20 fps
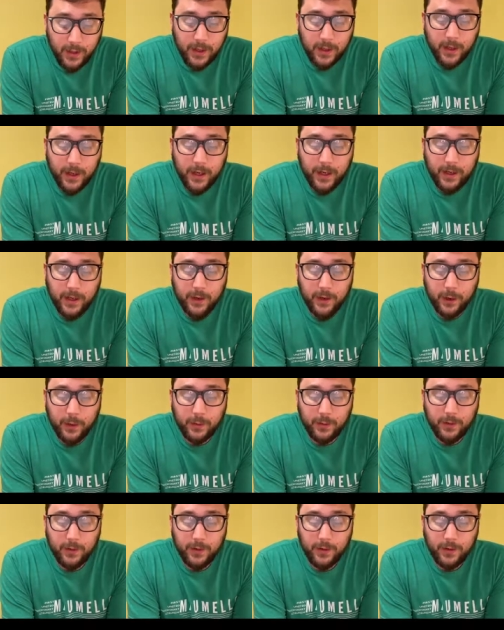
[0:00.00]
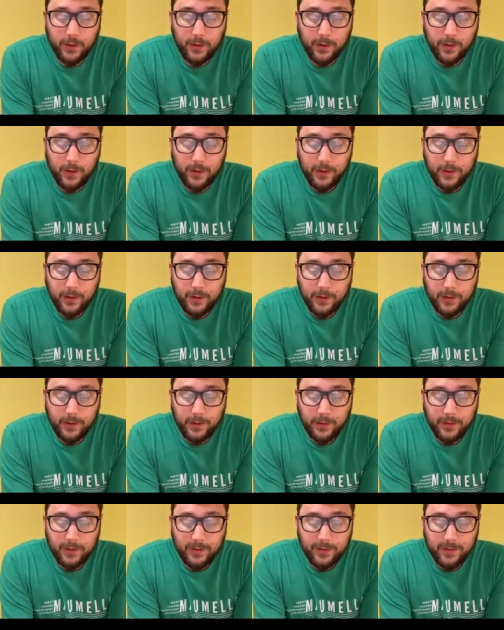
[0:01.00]
and i, well, oh, ho- I love you too and
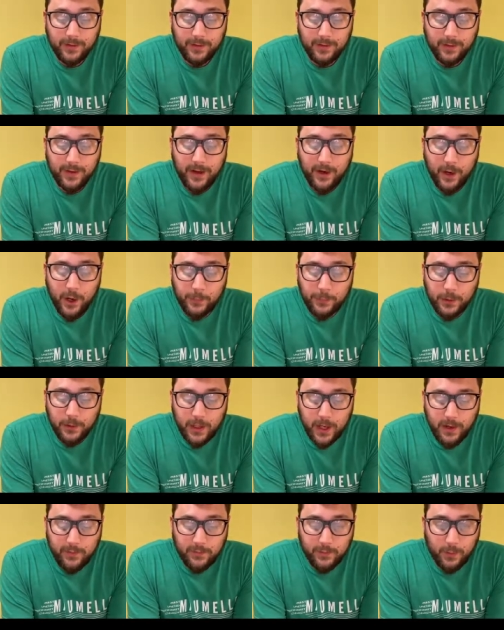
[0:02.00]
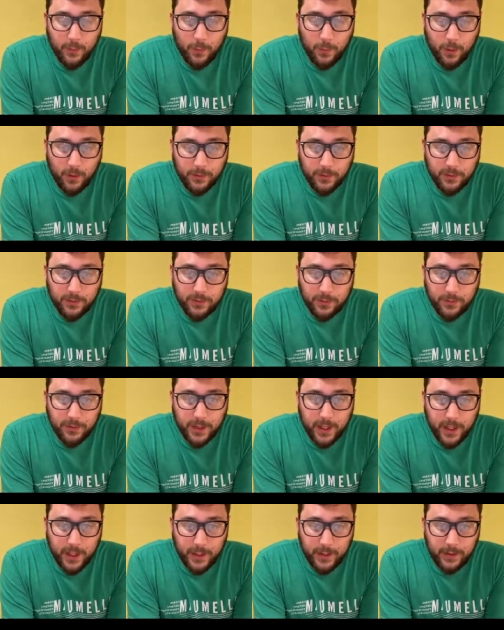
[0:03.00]
thank you i hope you're having a wonderful
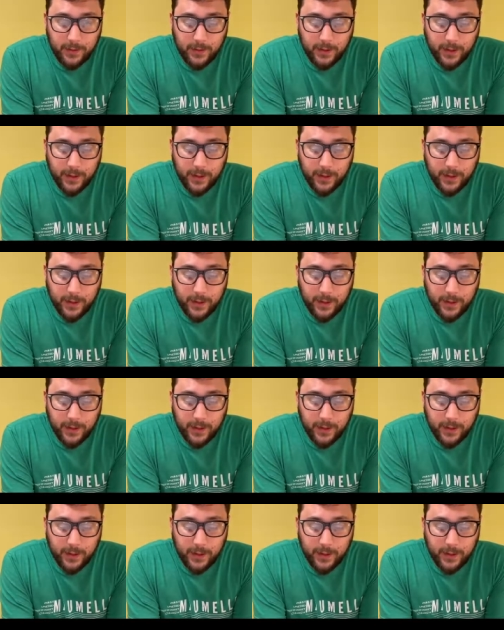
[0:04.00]
day